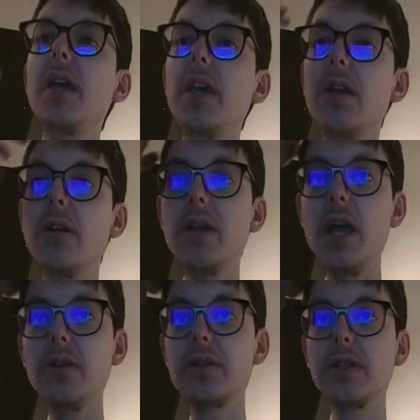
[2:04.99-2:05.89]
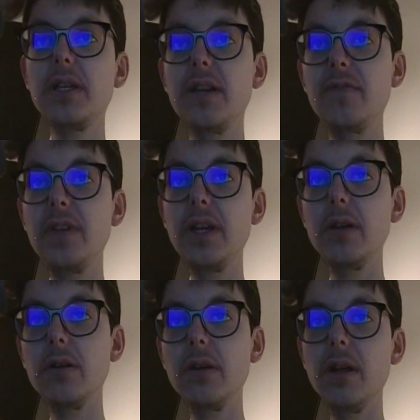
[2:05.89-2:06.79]
In her now deleted
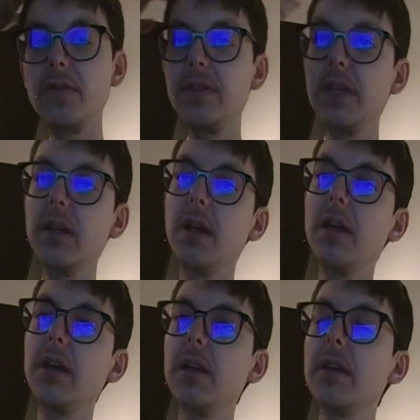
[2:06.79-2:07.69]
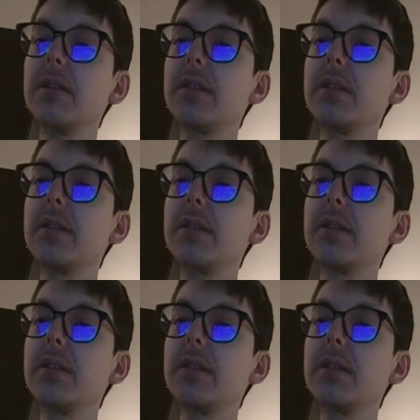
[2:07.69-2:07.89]
video of the uh,